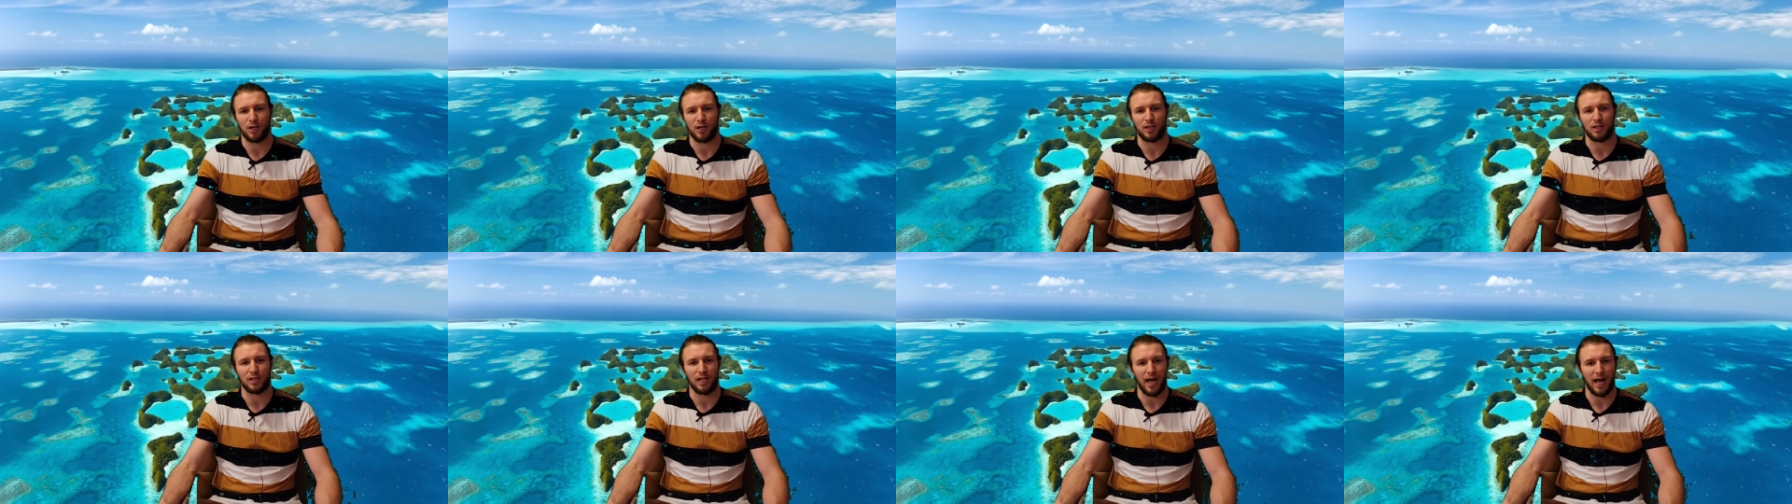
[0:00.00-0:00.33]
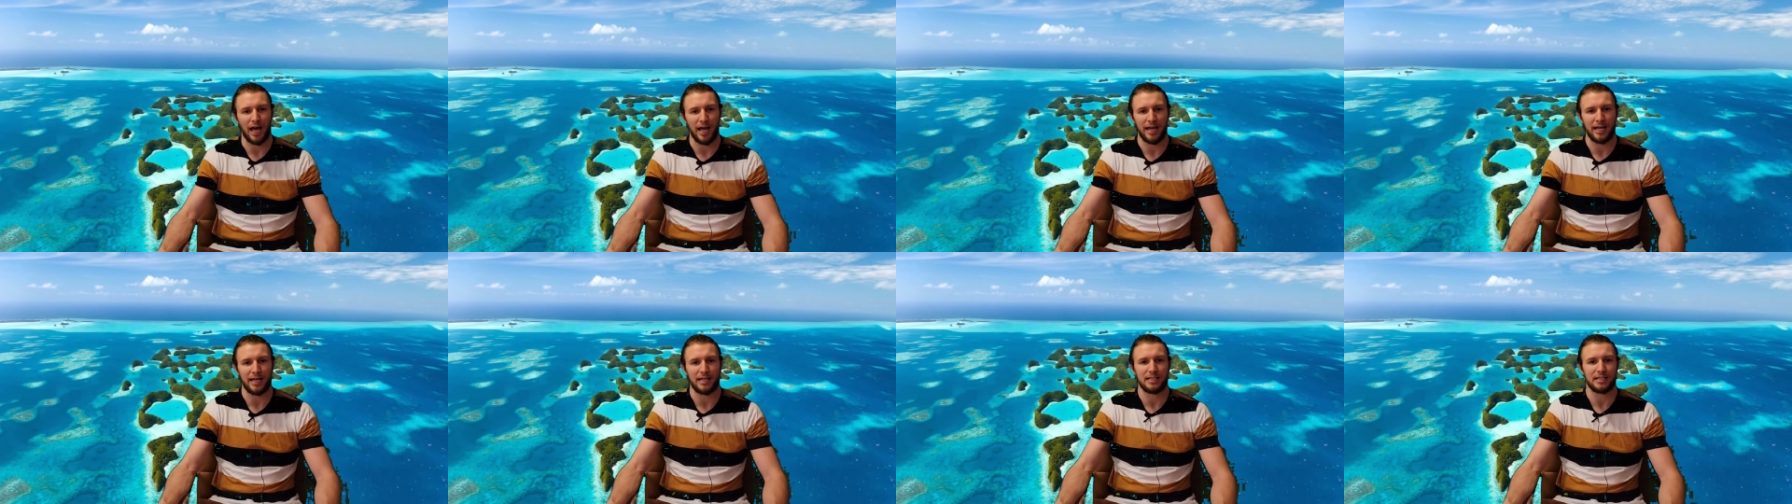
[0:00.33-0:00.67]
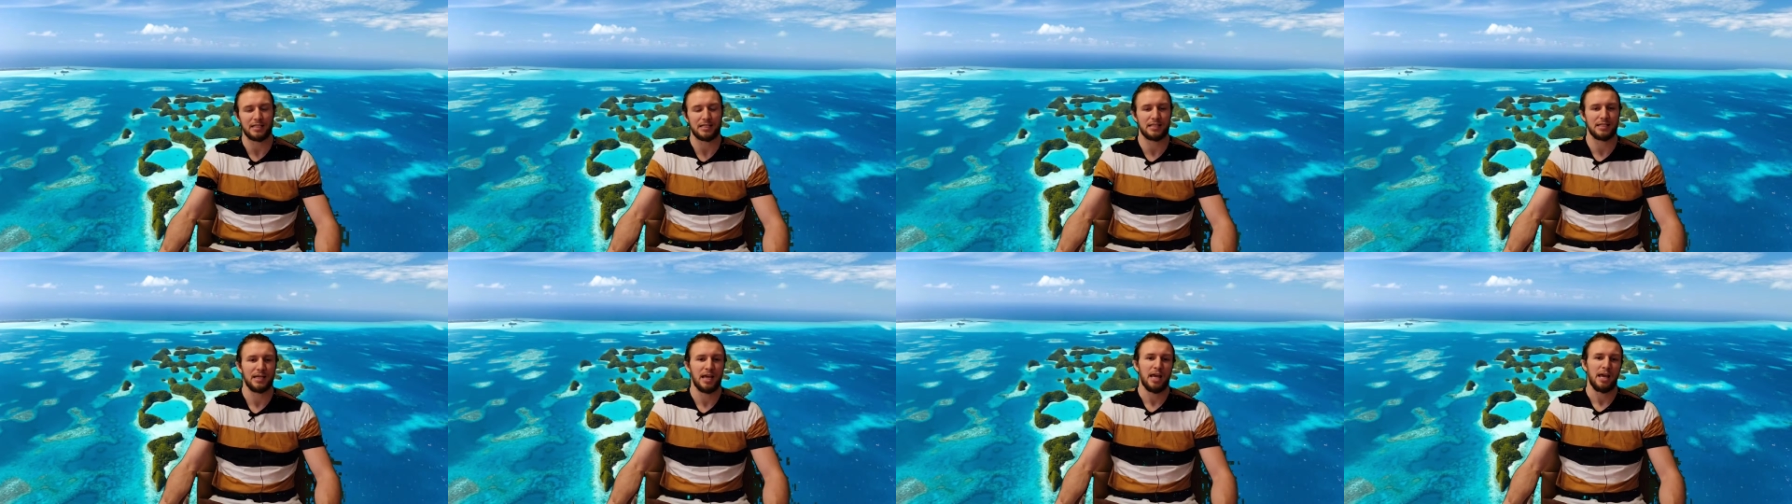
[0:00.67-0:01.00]

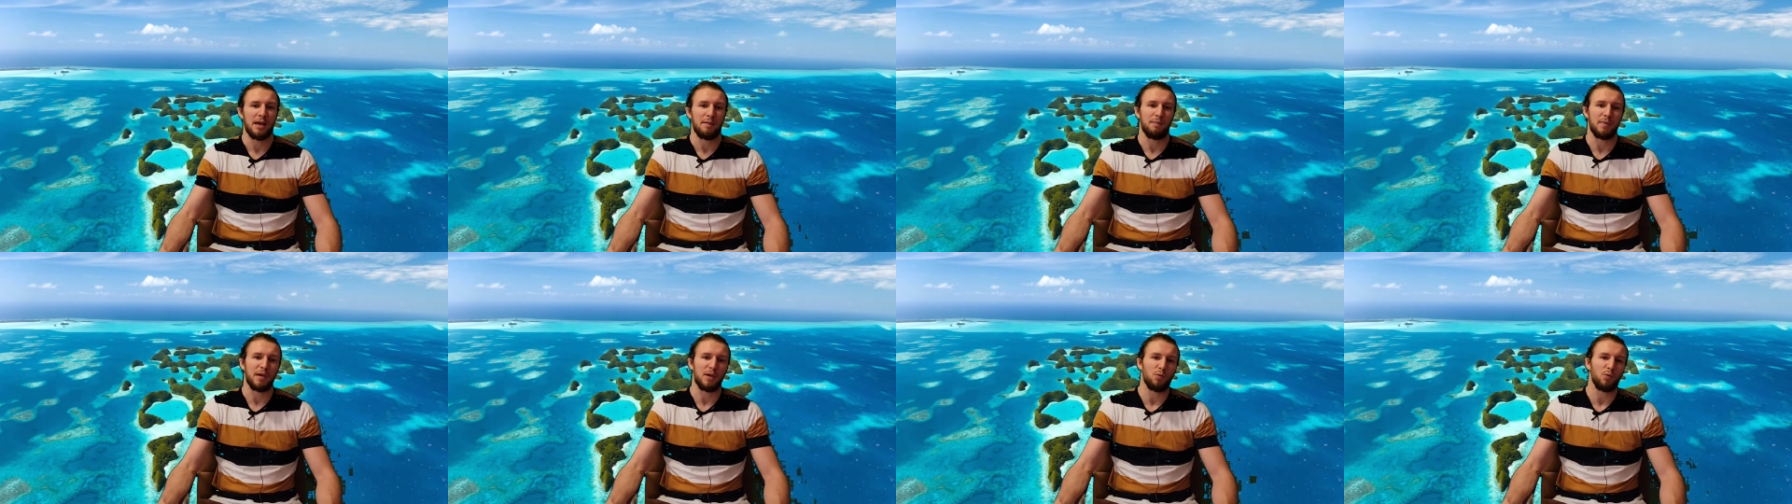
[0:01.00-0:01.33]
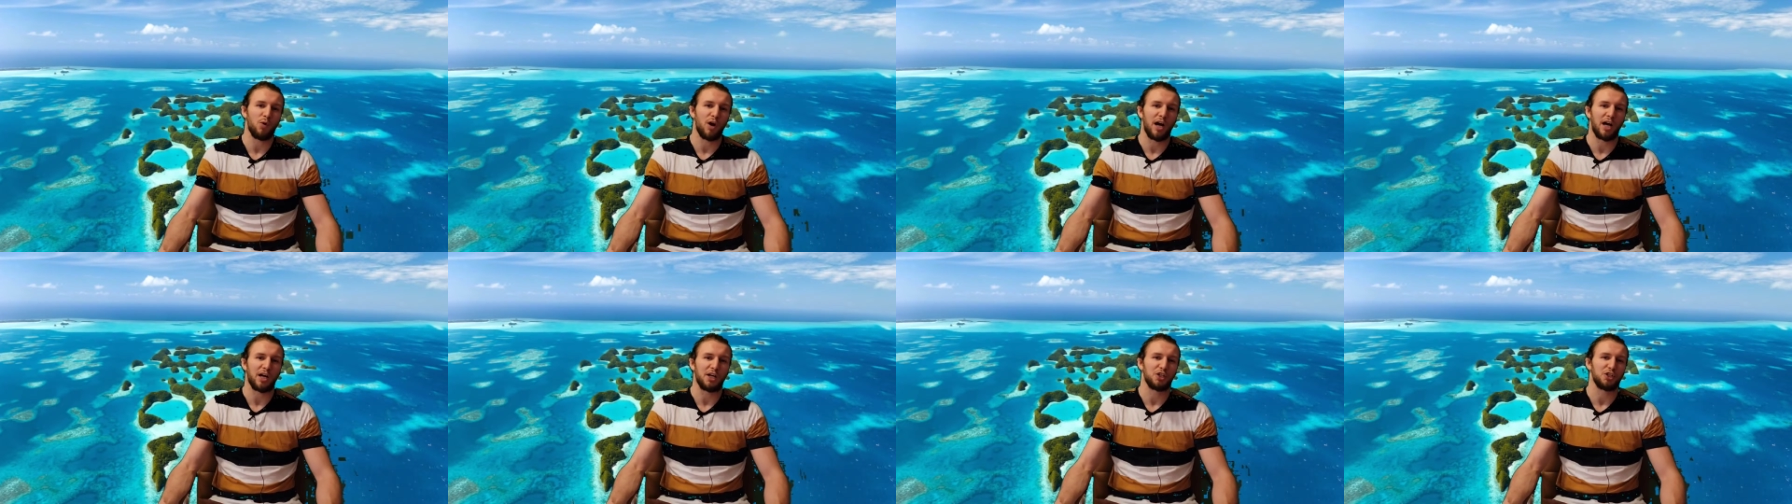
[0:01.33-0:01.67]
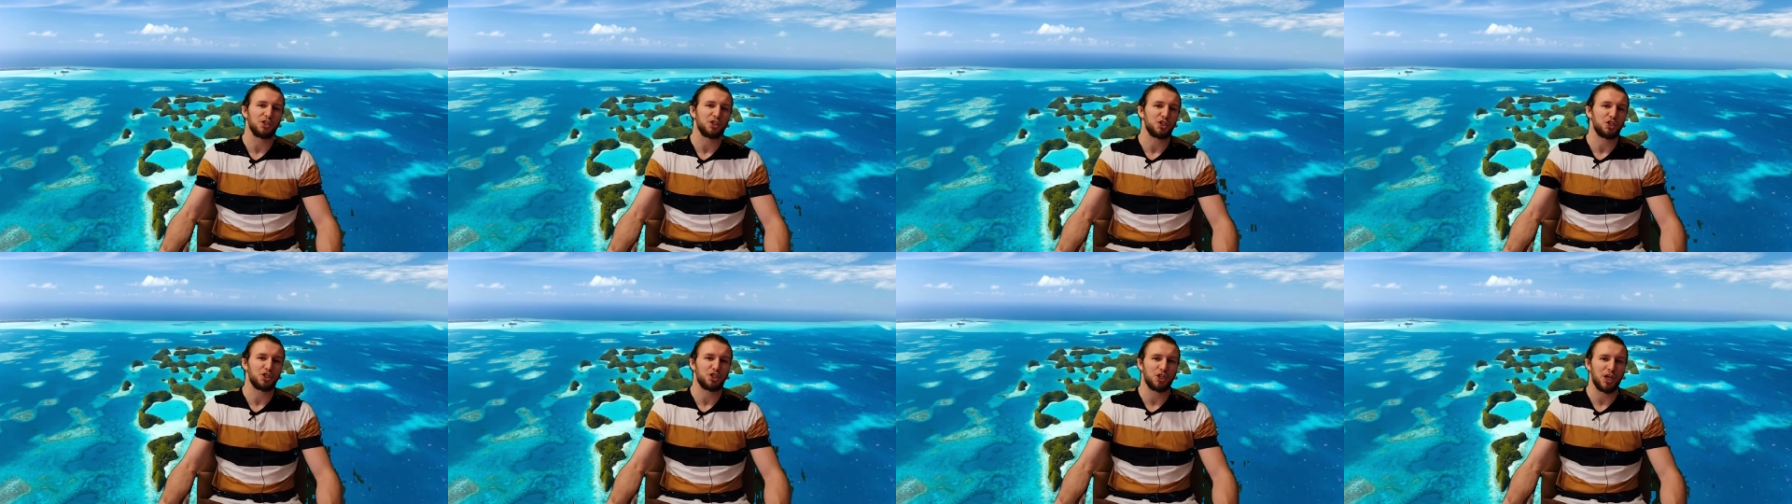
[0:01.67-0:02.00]
alliance.
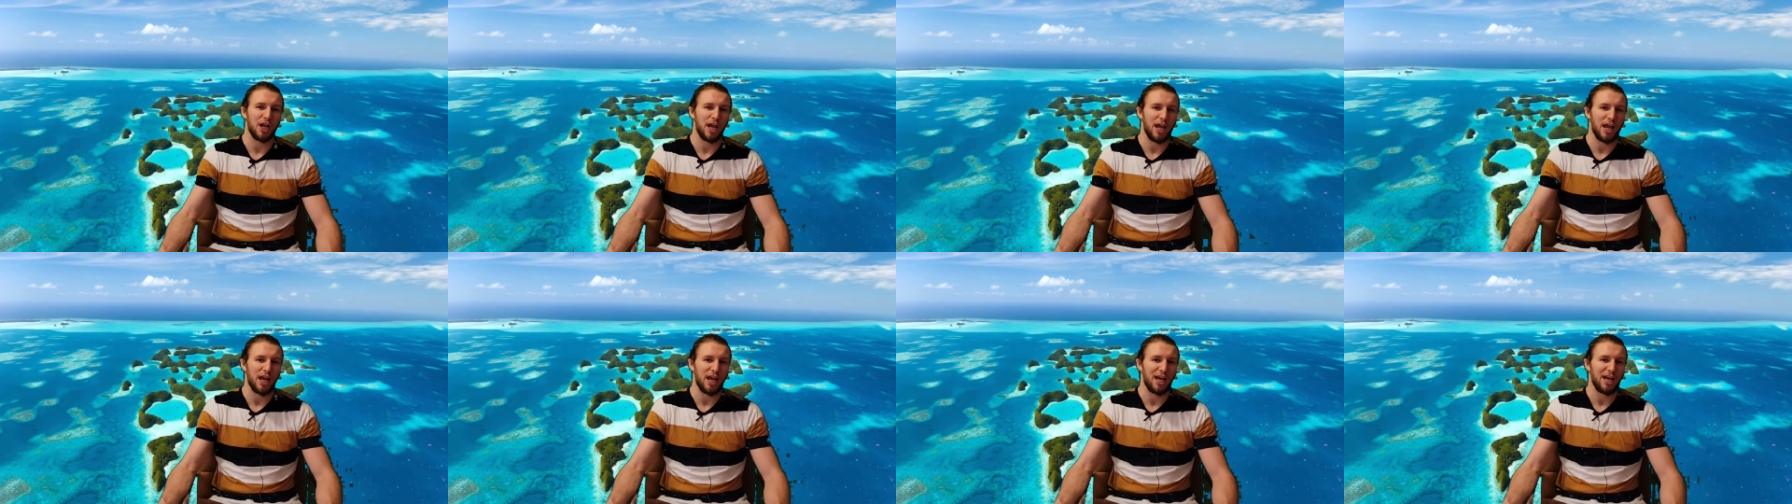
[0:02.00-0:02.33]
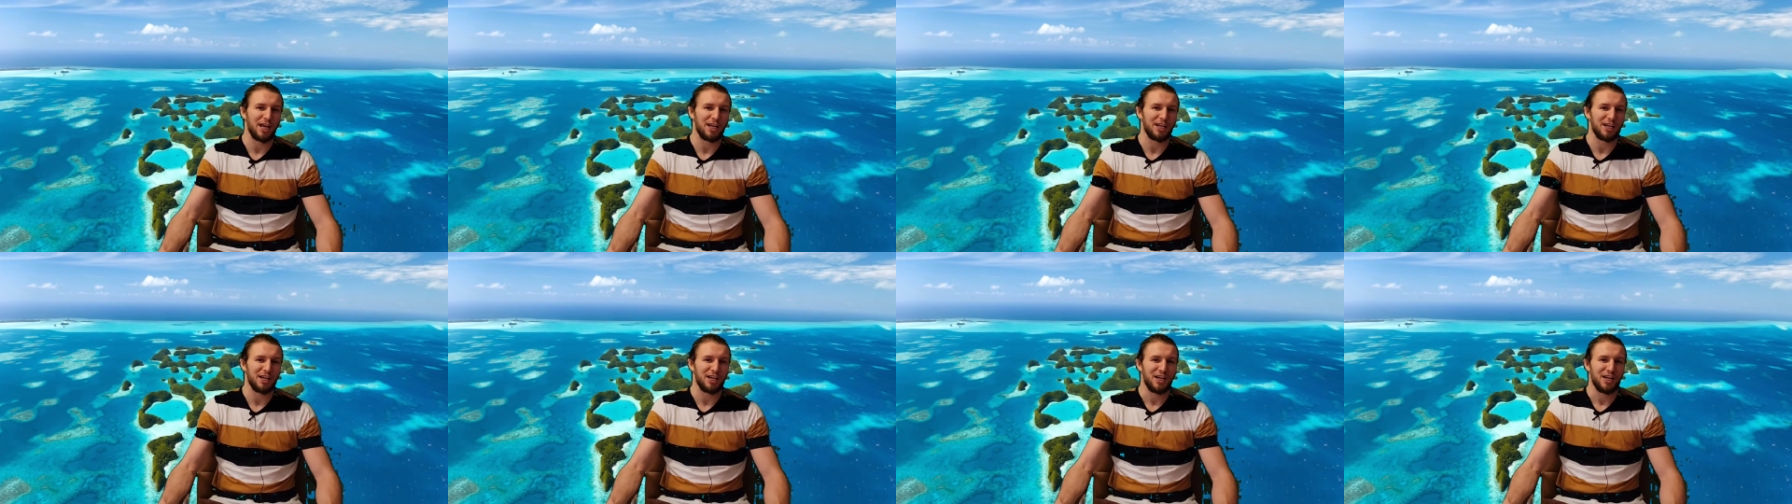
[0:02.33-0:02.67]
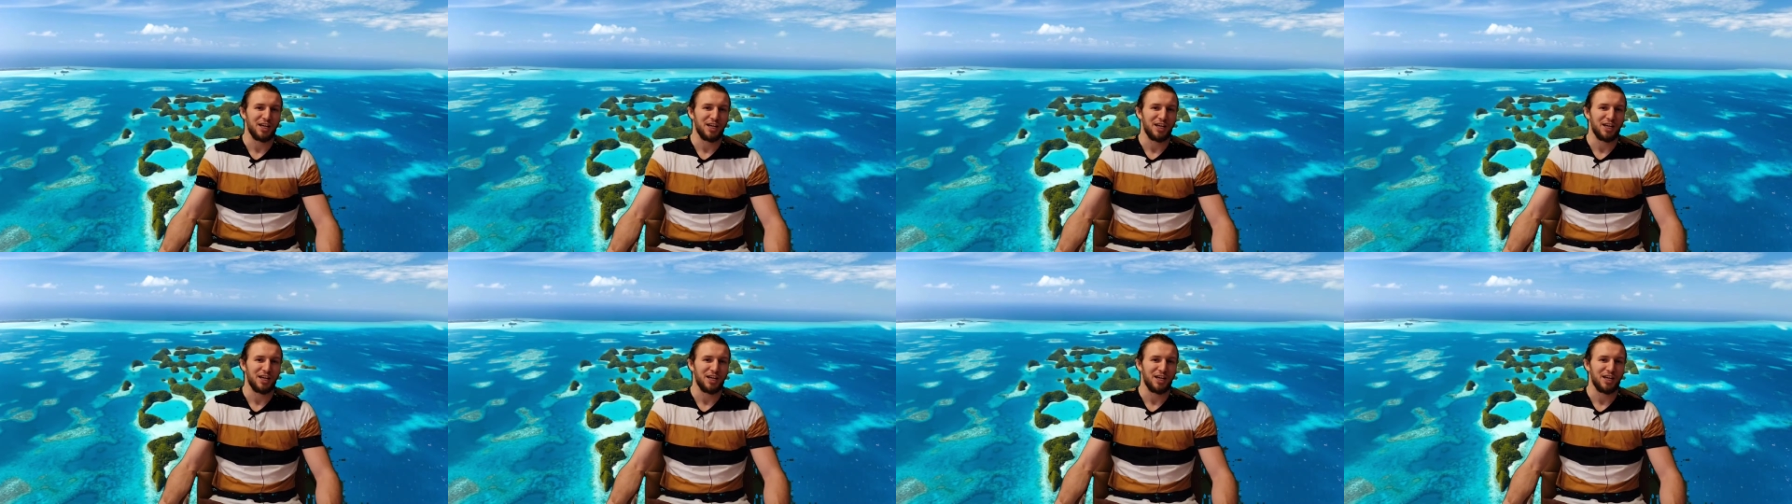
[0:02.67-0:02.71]
Meanwhile, Shan